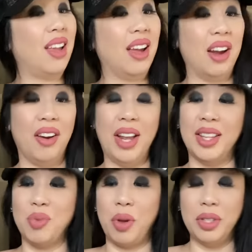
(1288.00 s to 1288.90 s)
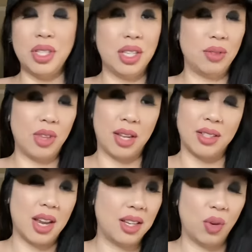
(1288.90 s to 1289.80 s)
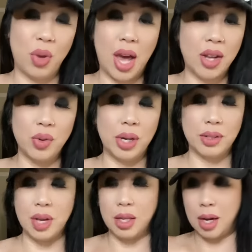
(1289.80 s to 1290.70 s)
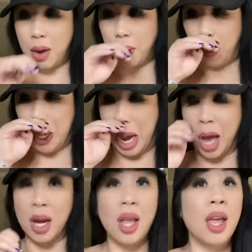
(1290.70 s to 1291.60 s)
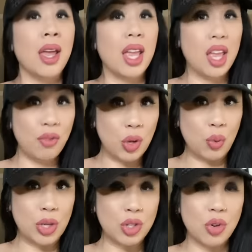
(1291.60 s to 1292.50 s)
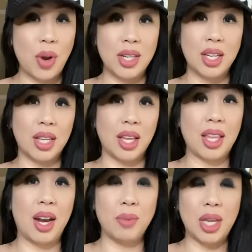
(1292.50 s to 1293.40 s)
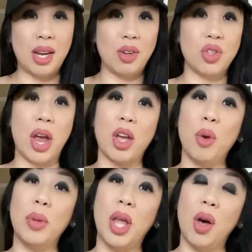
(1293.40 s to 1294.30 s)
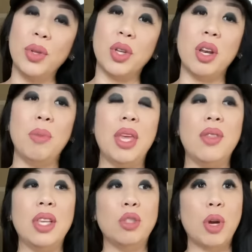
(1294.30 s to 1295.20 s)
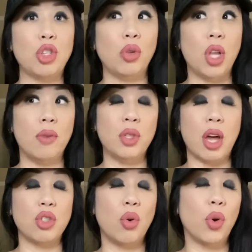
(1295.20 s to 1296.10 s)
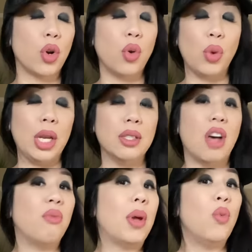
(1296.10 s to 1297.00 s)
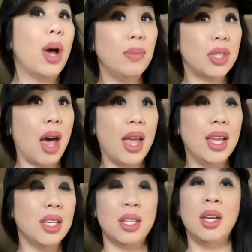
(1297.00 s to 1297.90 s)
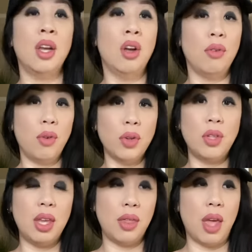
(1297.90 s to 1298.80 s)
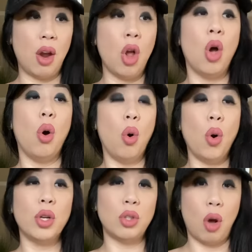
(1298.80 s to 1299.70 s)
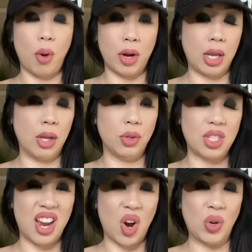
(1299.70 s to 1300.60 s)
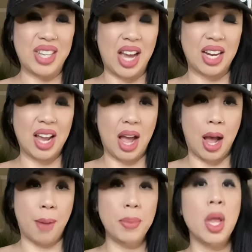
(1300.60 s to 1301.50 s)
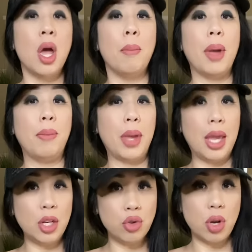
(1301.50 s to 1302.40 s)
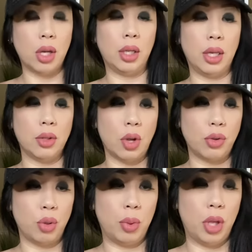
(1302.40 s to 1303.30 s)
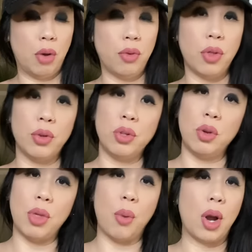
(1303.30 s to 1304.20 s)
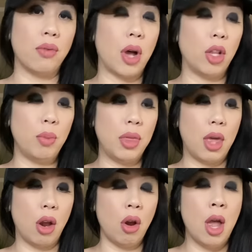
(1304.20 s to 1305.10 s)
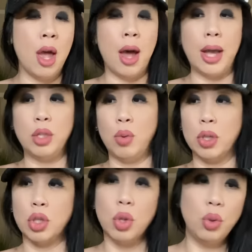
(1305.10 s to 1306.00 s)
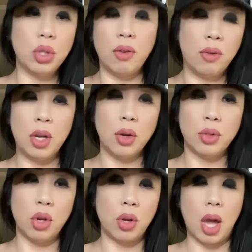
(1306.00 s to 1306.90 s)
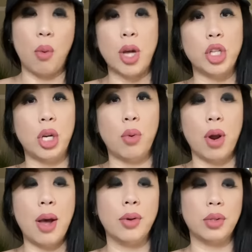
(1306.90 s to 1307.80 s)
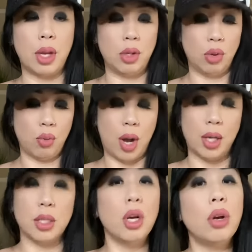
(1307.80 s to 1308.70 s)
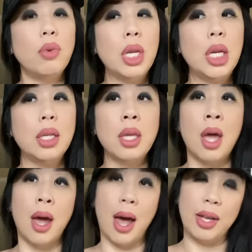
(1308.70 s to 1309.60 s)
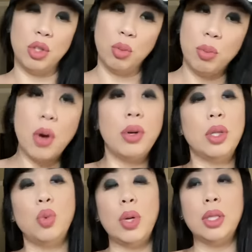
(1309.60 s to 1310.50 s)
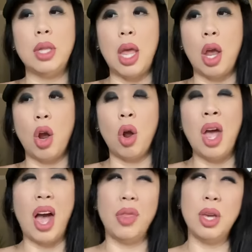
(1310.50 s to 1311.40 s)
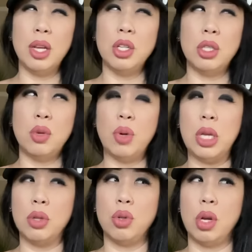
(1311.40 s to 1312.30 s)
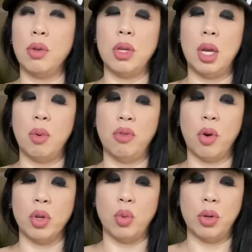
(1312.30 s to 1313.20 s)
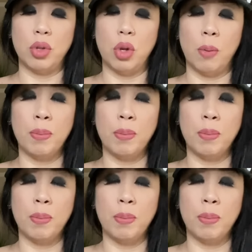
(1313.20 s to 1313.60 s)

All right, let's roll into this extended. We got to do an extended. How can we not? If you wish to rent it, click that upside down triangle below. It's going to be in the special love slash oracle readings of my website. First link there or saltwaterhealstarot.com. My Patreon link is also below. For those of you that want to follow me there, I do exclusive videos that you can't watch anywhere else. I do erotic tarot readings. I do bonus ones there. I think I just did one yesterday or the day before as well, too.